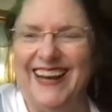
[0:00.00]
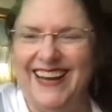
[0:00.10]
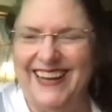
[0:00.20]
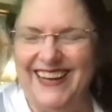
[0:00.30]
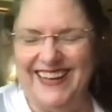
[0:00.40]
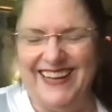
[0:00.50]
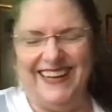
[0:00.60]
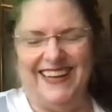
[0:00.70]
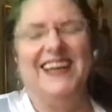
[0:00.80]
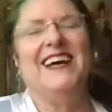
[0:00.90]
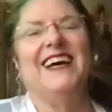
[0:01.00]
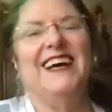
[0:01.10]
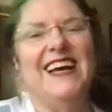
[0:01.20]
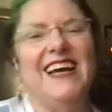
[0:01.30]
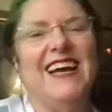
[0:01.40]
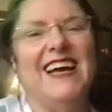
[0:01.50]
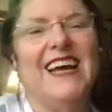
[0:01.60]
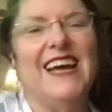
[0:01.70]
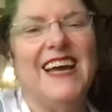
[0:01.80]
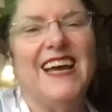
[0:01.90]

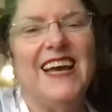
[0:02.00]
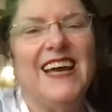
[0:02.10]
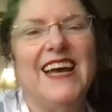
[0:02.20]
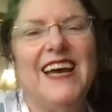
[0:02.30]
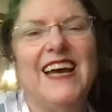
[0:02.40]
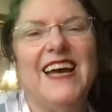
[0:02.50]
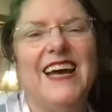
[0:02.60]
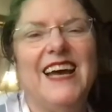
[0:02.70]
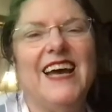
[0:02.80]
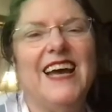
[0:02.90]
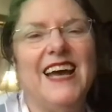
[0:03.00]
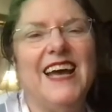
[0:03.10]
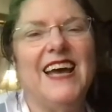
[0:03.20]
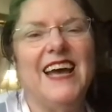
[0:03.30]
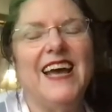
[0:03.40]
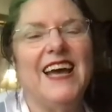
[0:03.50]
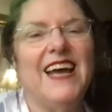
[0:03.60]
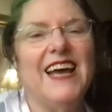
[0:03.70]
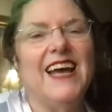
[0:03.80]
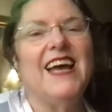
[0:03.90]

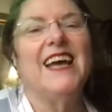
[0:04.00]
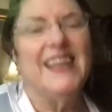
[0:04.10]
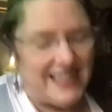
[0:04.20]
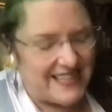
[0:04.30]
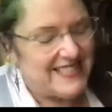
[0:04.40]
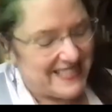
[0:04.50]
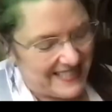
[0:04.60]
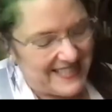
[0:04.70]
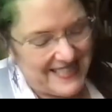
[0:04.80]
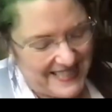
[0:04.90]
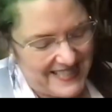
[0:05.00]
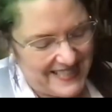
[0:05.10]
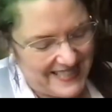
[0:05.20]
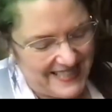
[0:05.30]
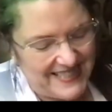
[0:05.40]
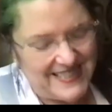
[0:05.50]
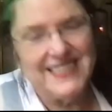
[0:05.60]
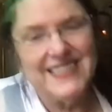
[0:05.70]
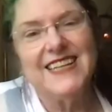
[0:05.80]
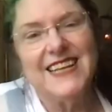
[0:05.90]

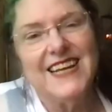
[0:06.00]
This person isn't speaking.